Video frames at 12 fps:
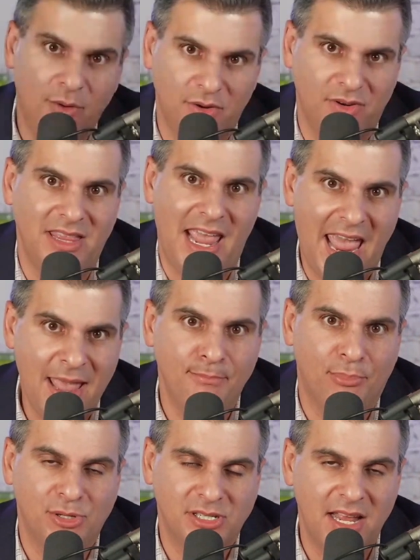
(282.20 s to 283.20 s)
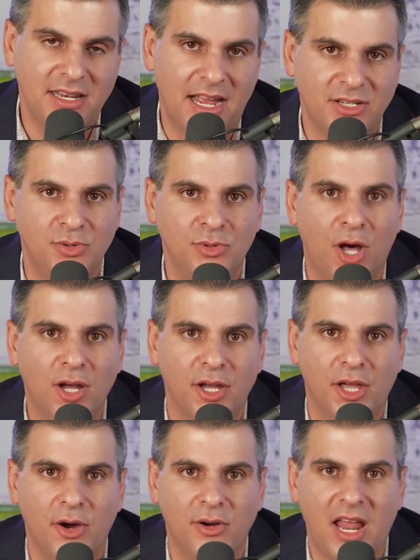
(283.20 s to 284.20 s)
We were in the 8% not too long
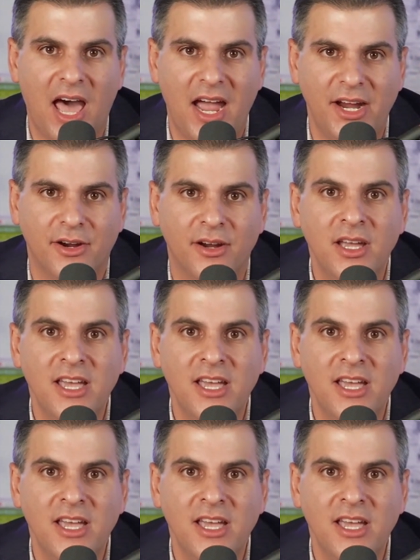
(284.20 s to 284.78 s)
ago and higher.